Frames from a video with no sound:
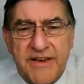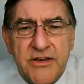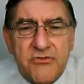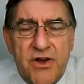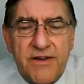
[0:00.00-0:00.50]

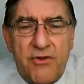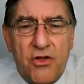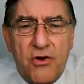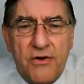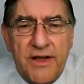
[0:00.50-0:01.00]
and drive
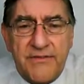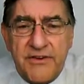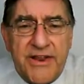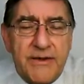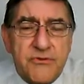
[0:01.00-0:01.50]
along the
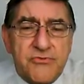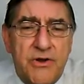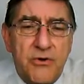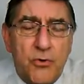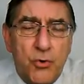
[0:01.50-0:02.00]
Downs
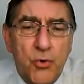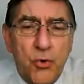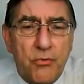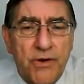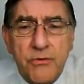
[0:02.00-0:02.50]
Road or
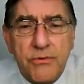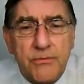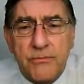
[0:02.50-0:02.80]
Knorr Road,